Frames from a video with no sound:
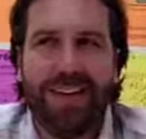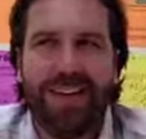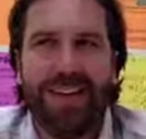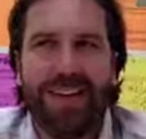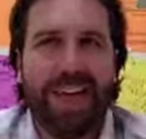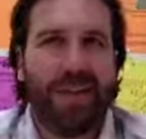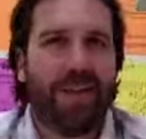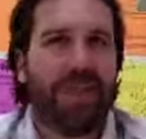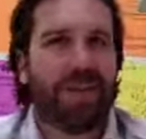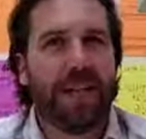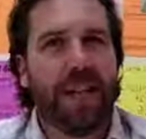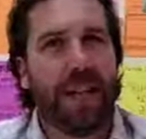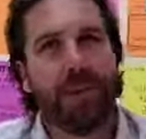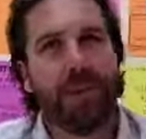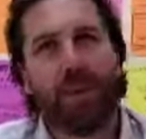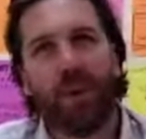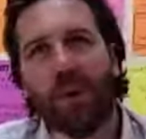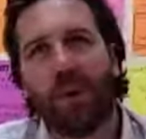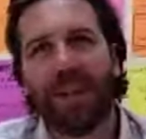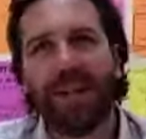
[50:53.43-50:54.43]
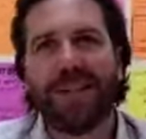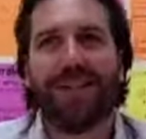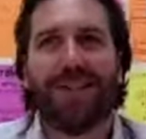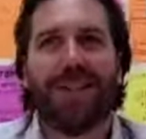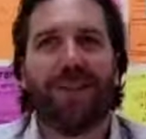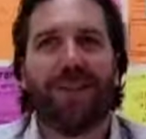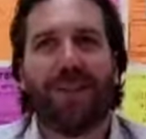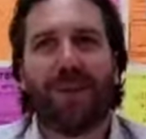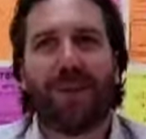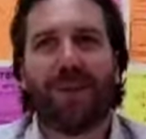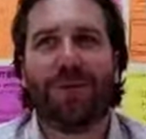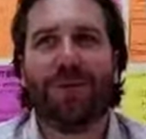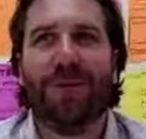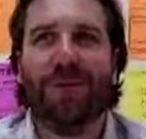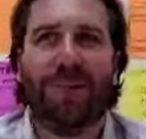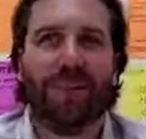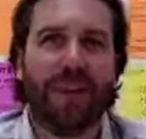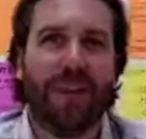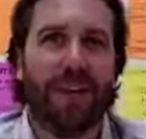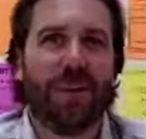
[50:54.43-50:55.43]
and like points that are associated.
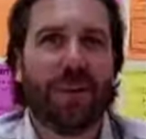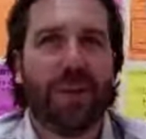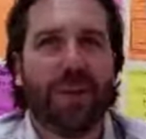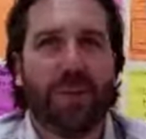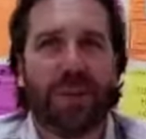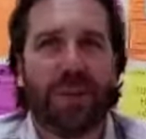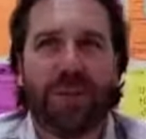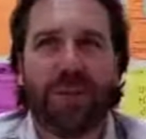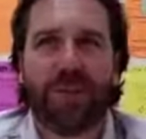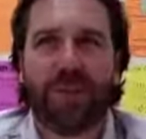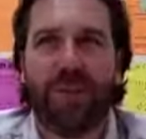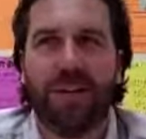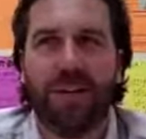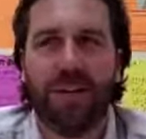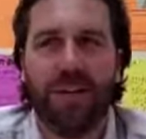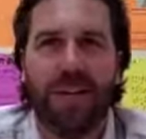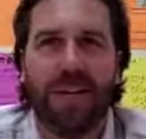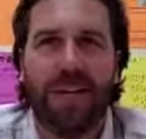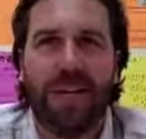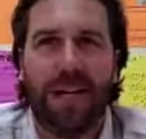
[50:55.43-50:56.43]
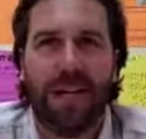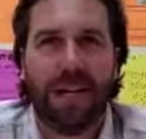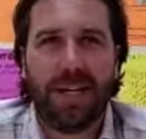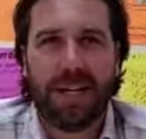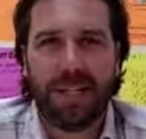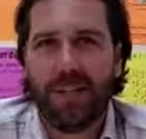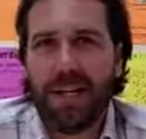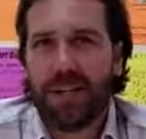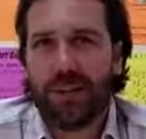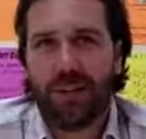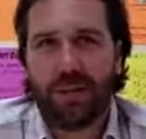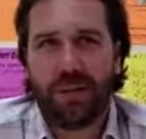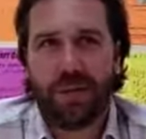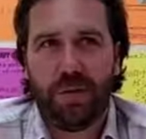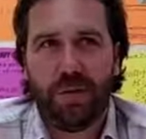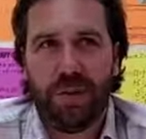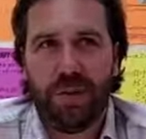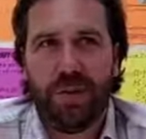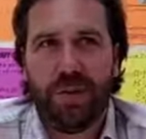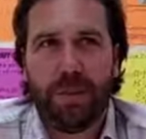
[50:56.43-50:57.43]
You can upload a picture, and he did that just for
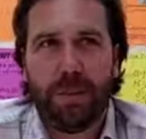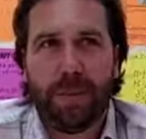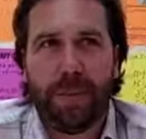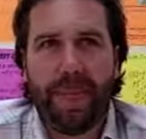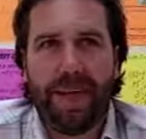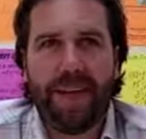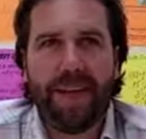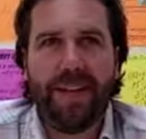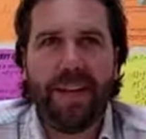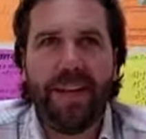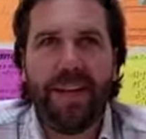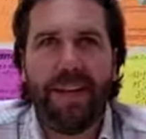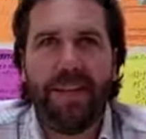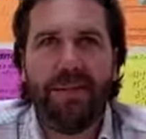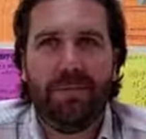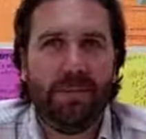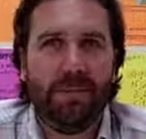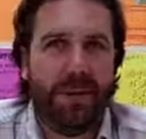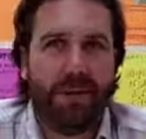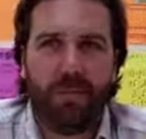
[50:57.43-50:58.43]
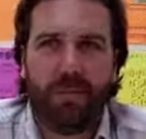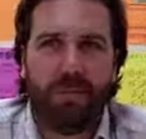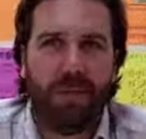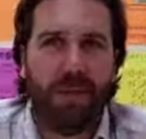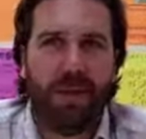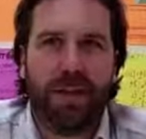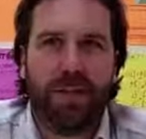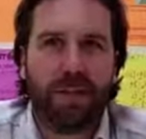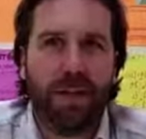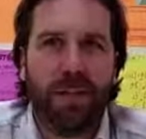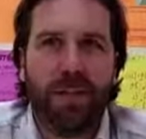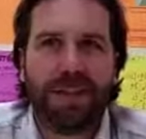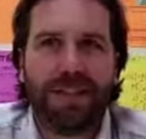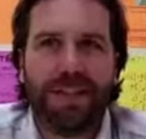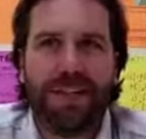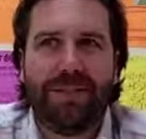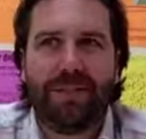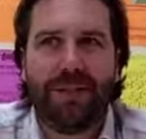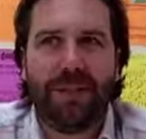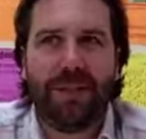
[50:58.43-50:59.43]
fun. And then a few months
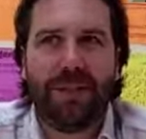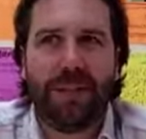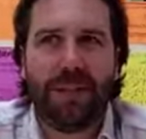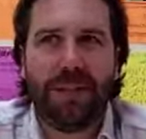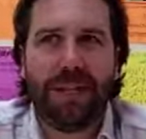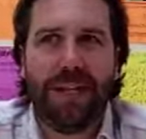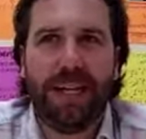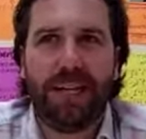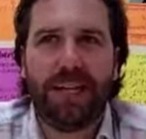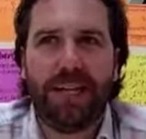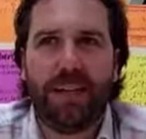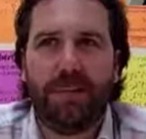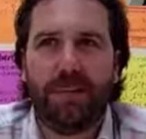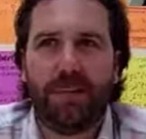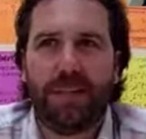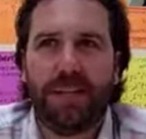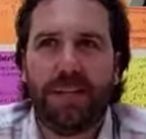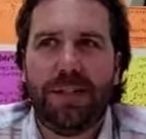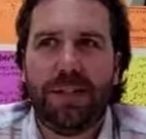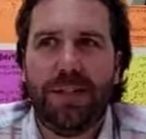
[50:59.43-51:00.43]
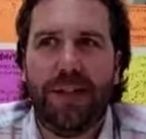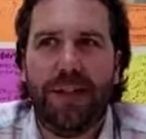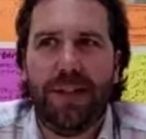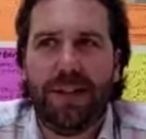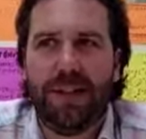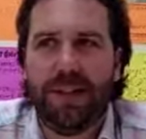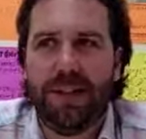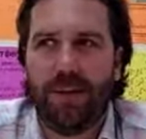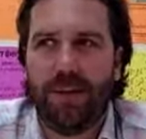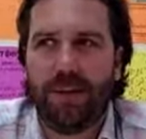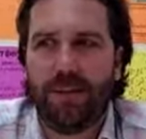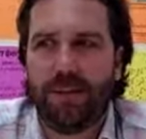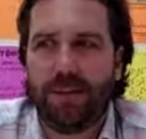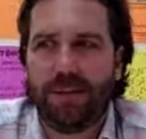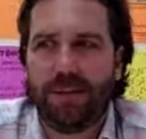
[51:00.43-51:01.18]
after he built that, he saw that there was this